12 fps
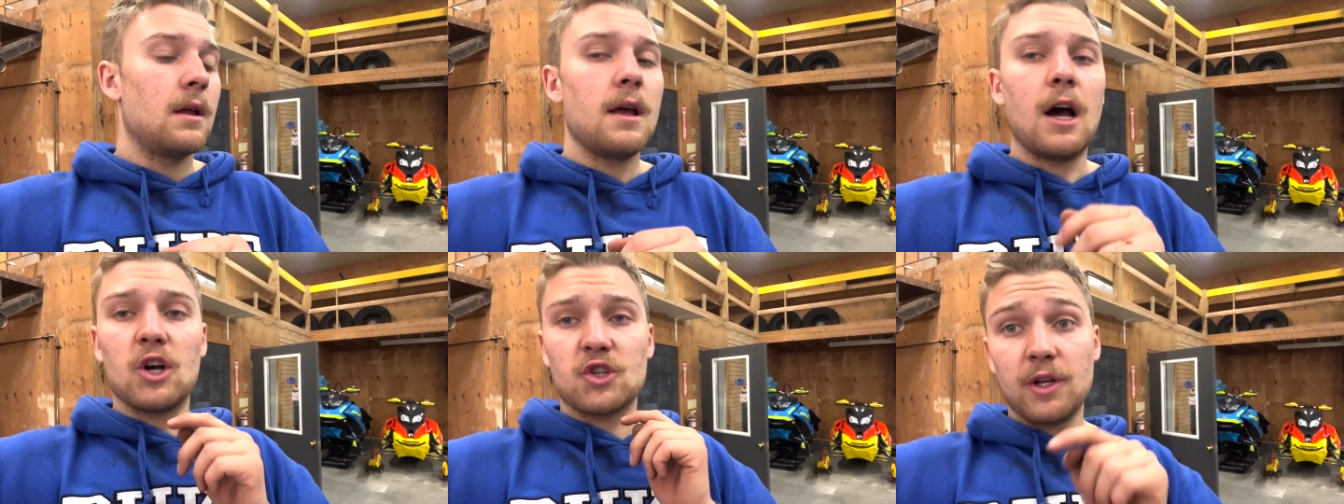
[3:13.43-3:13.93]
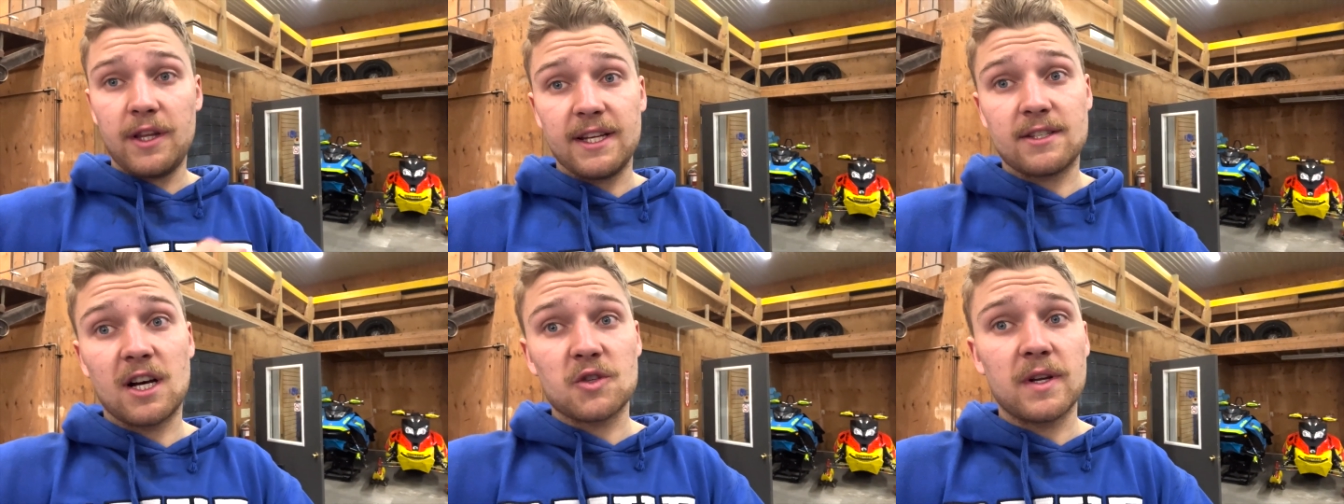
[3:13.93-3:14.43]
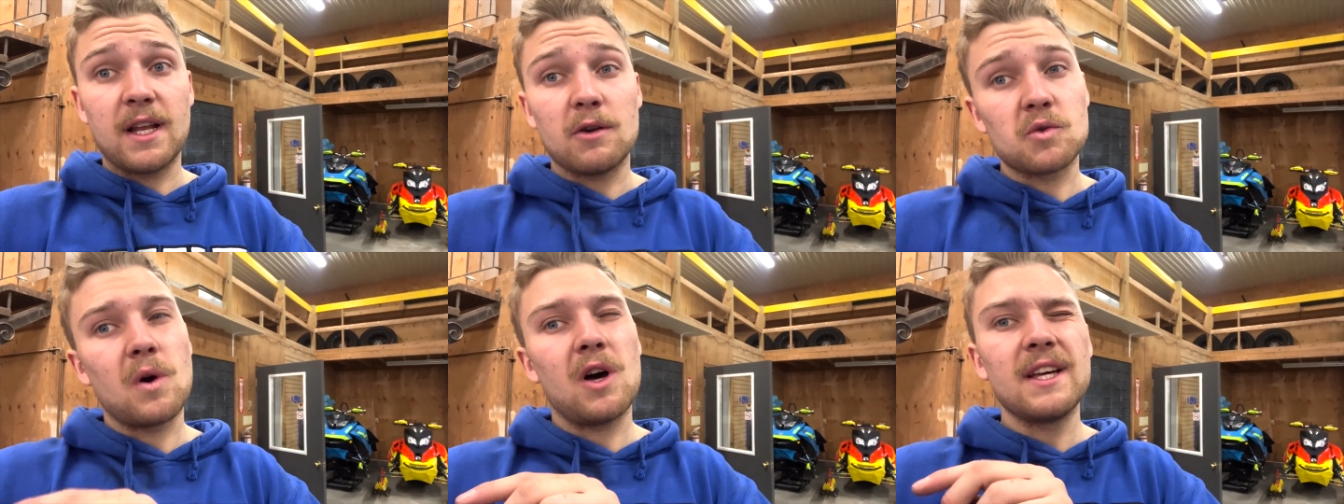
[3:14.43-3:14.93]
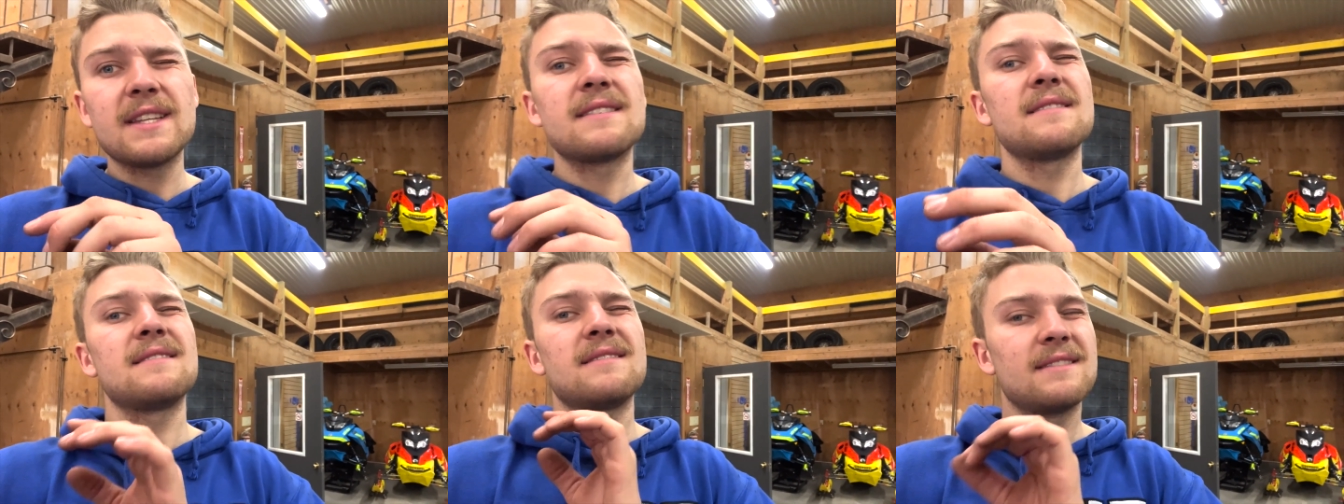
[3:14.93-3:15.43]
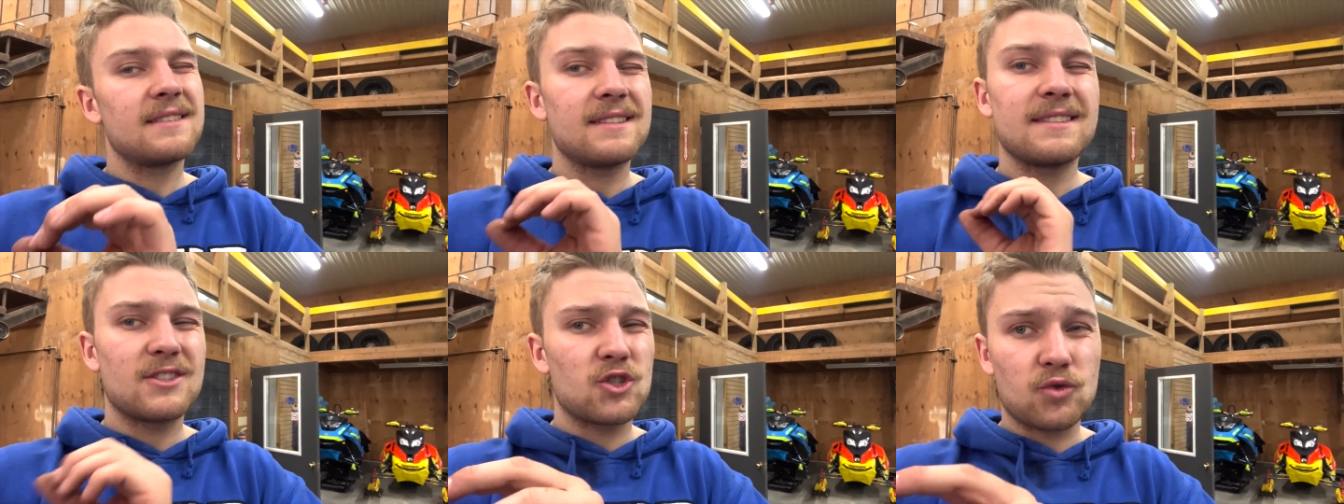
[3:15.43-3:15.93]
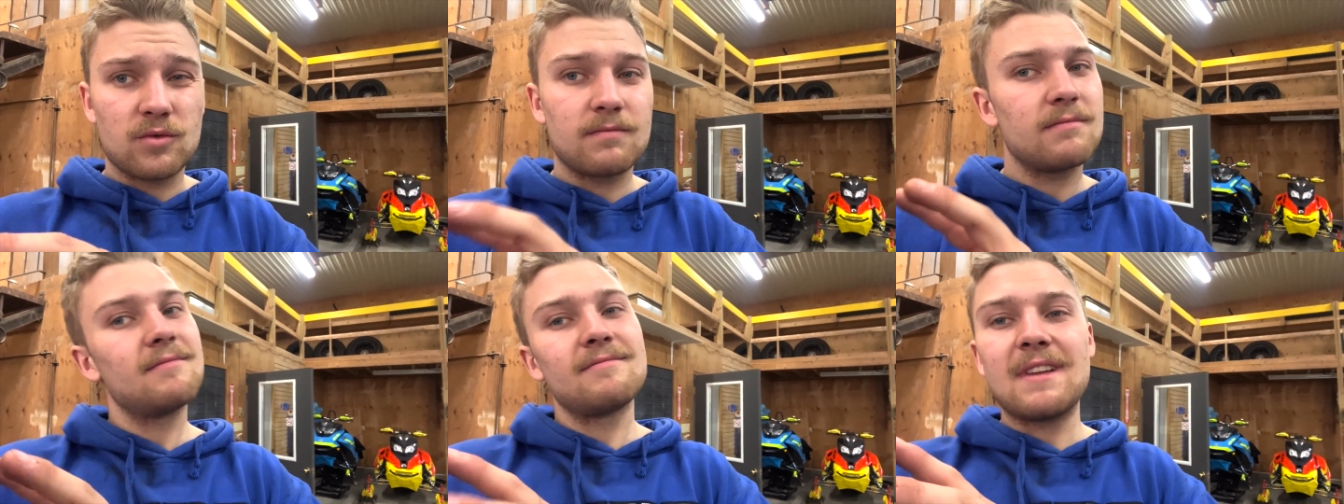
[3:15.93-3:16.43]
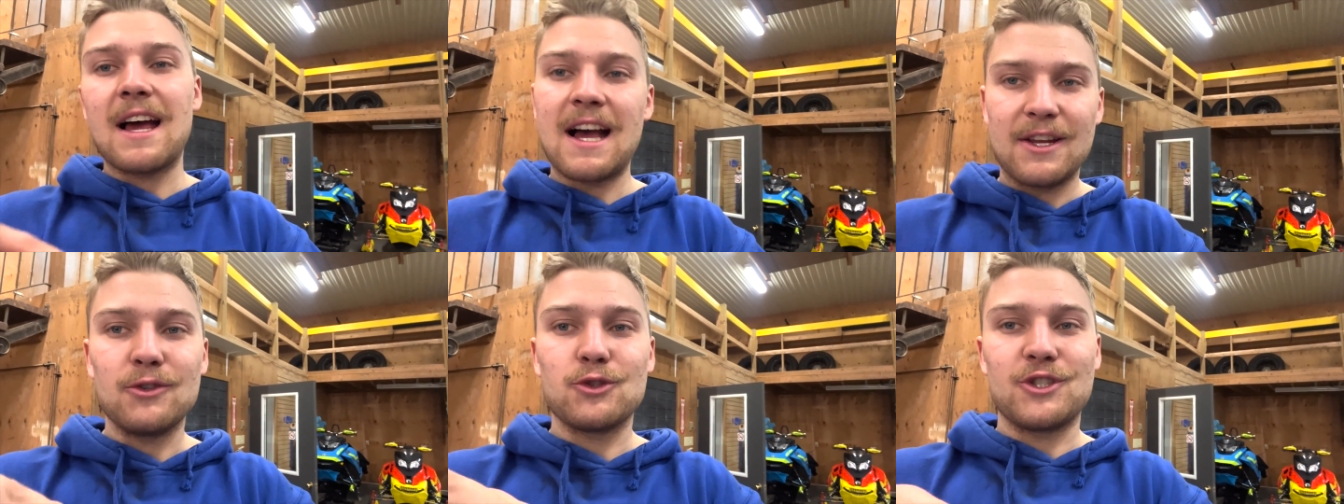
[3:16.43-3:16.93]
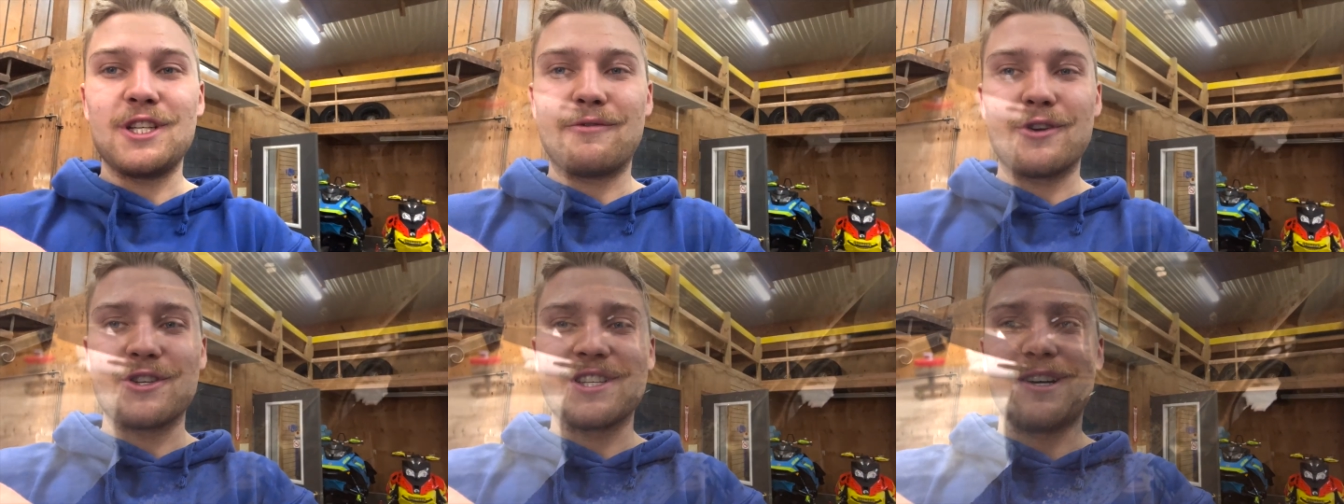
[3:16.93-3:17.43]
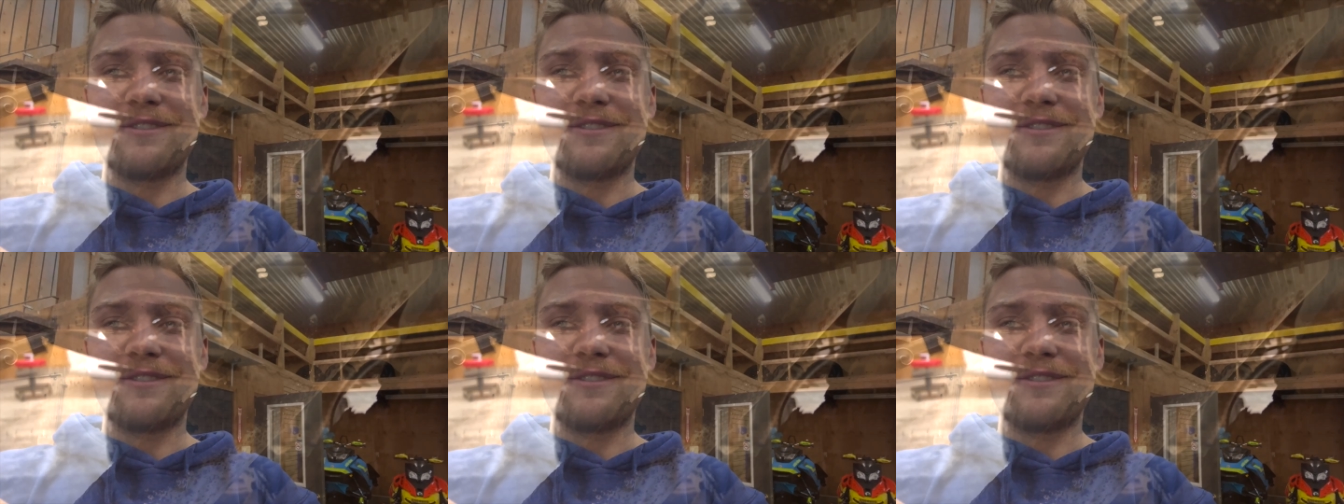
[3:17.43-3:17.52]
I'll show you the exhaust right now as well. You'll just see for yourself. You